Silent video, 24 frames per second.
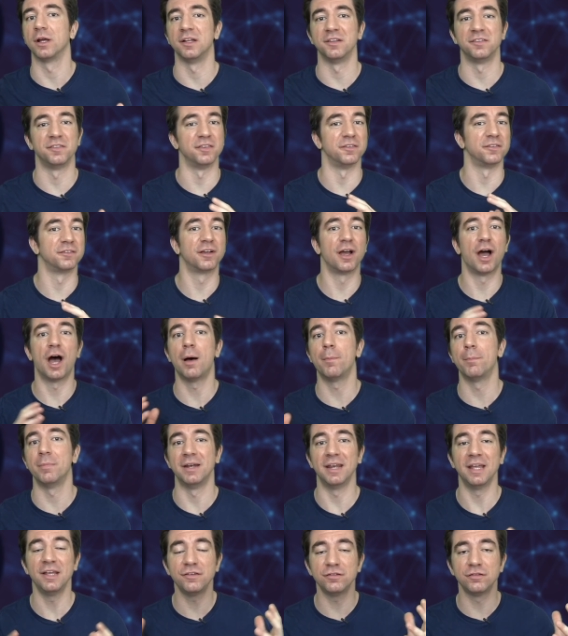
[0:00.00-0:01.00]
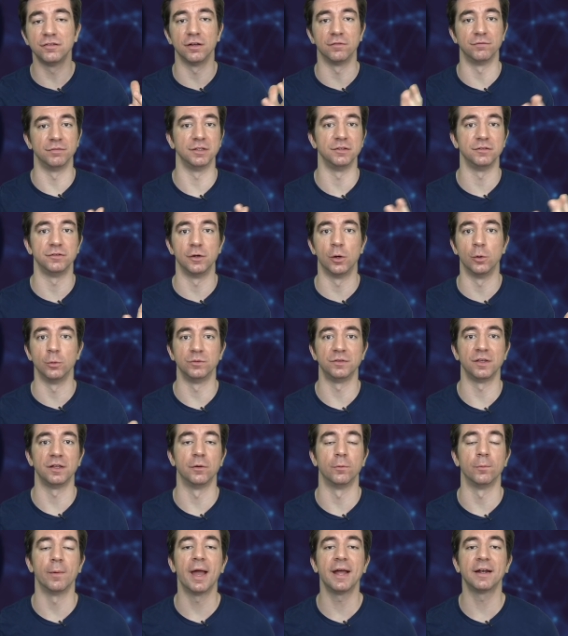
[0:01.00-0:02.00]
it's this combination of these nodes
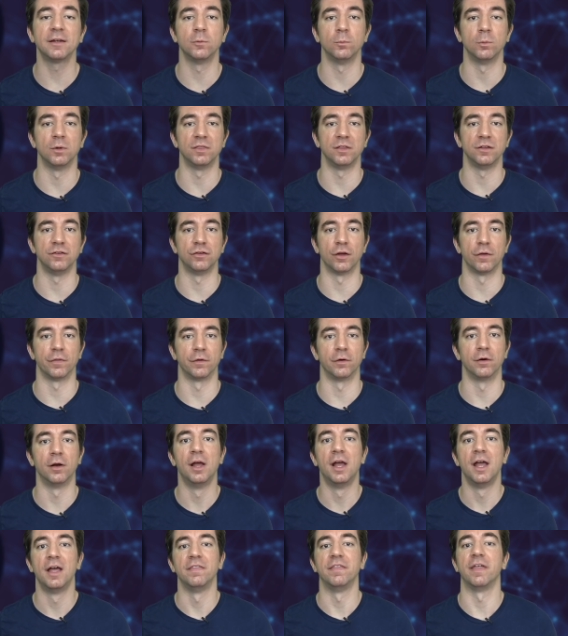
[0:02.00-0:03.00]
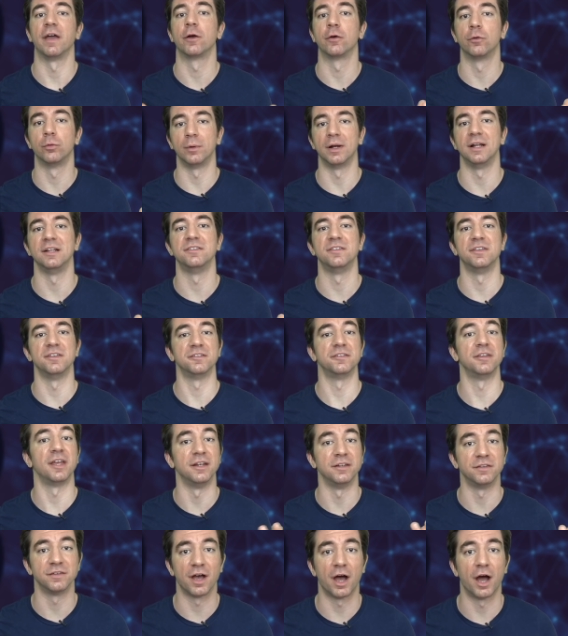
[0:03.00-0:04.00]
interacting with each other that creates this
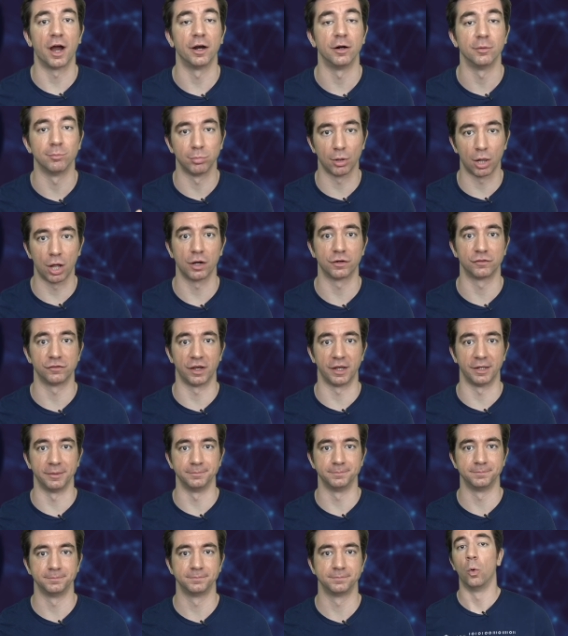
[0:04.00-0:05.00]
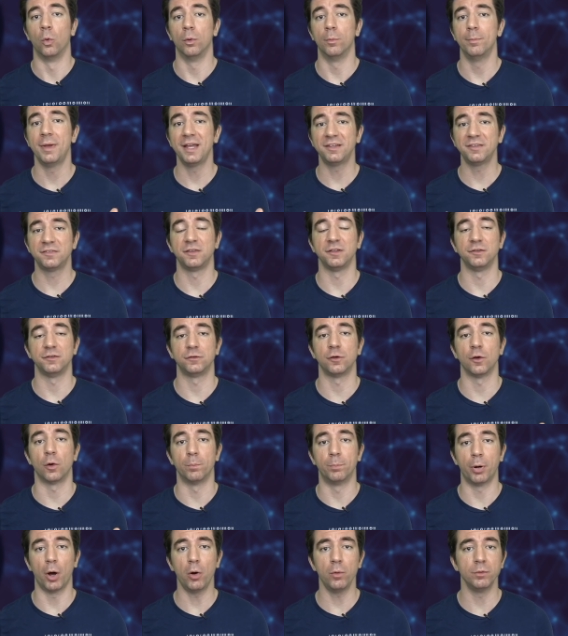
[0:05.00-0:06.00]
entire blockchain. What makes these so
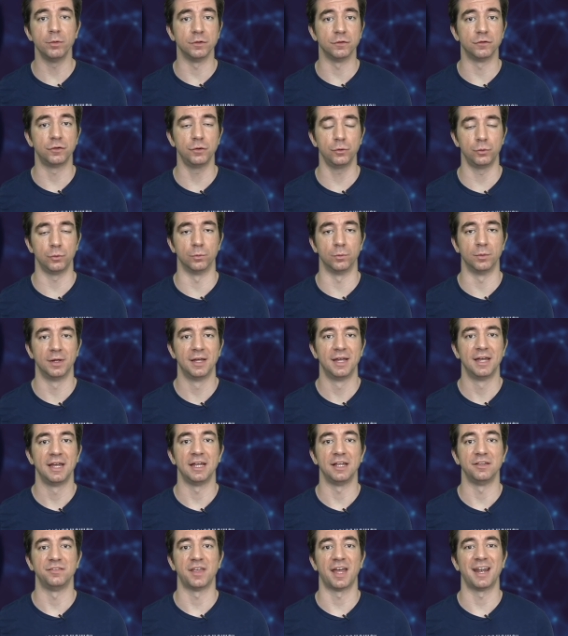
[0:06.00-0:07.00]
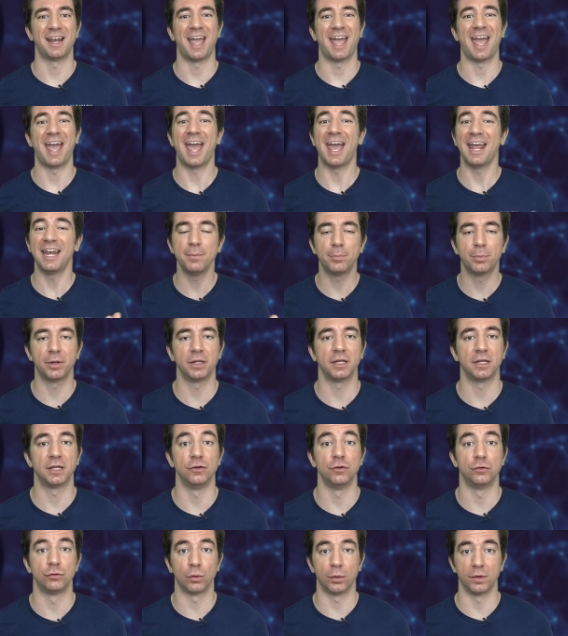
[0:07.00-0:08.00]
potent too is that anybody
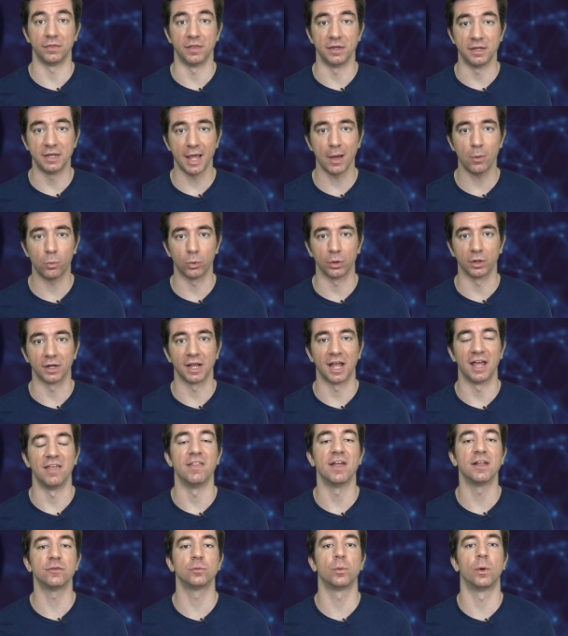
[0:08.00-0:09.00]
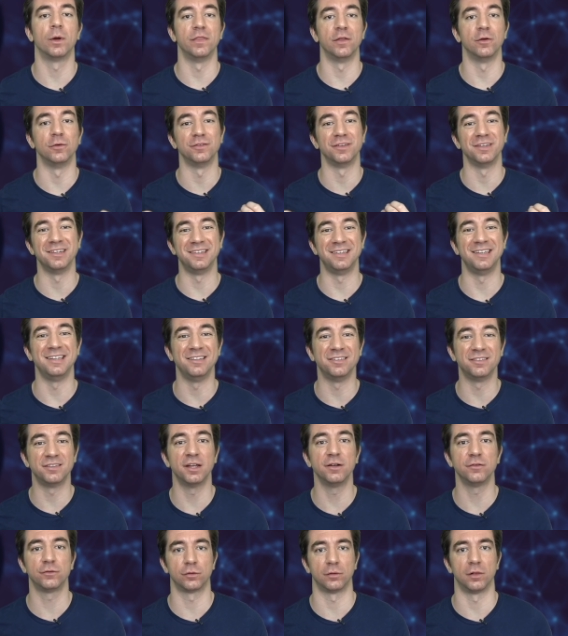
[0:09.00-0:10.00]
can join the network, and that's why there's
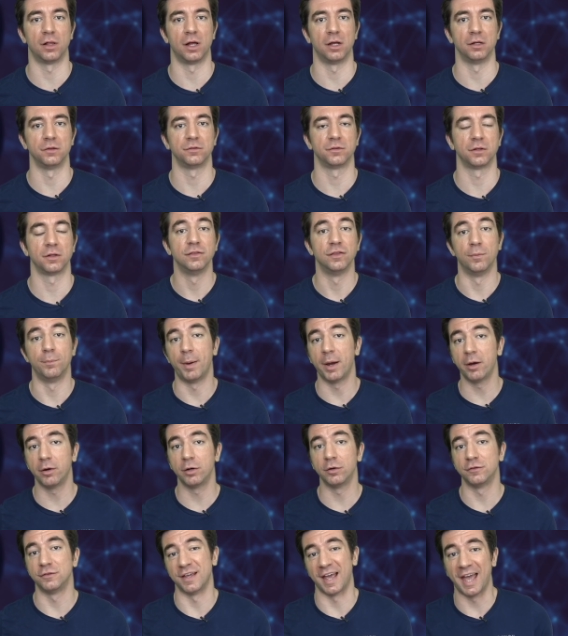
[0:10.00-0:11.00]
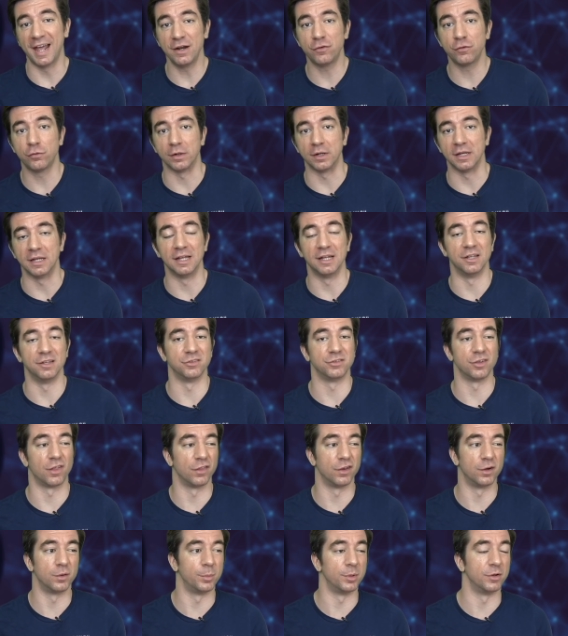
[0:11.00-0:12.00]
decentralized. The barrier to entry is a
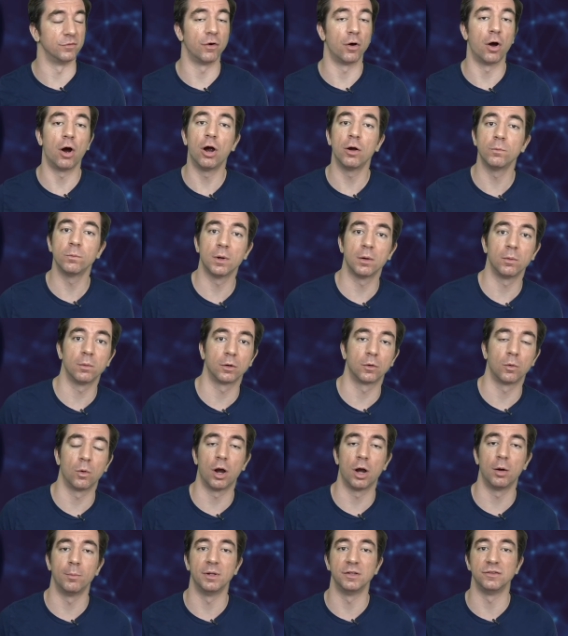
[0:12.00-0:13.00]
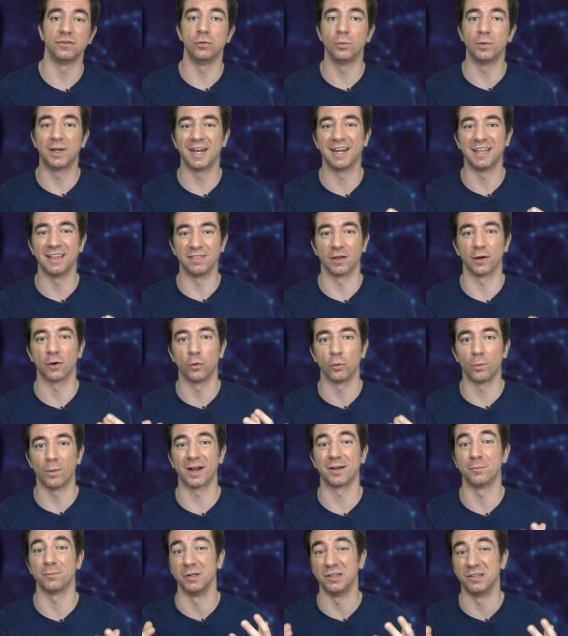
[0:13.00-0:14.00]
little bit of hardware requirements, you getting the
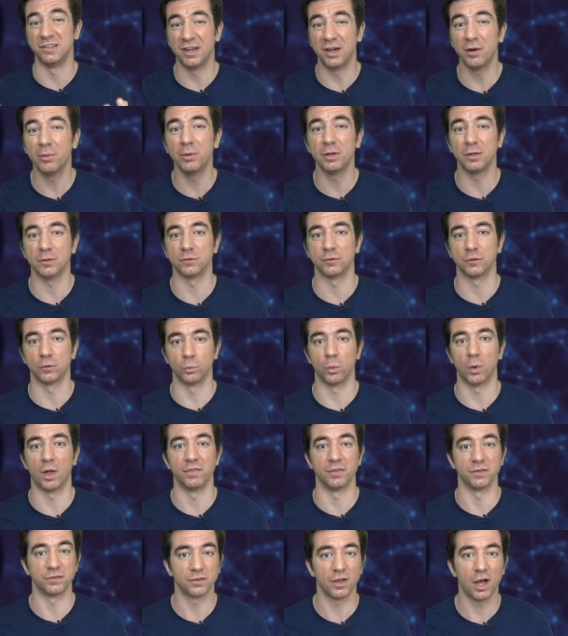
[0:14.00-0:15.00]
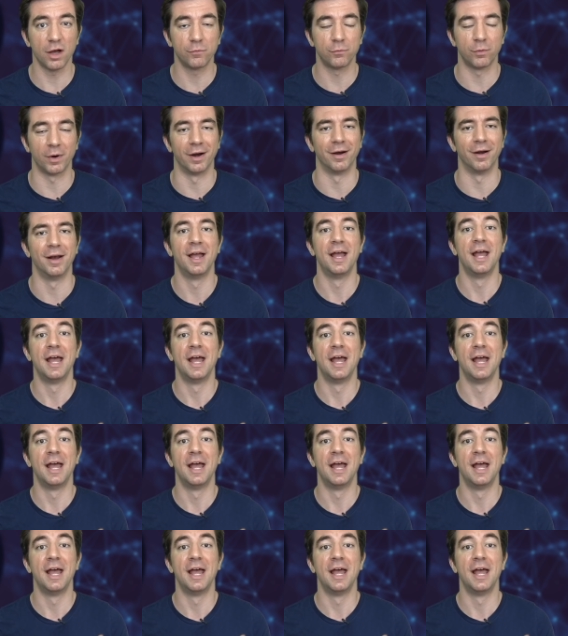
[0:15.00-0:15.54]
correct materials to run the software,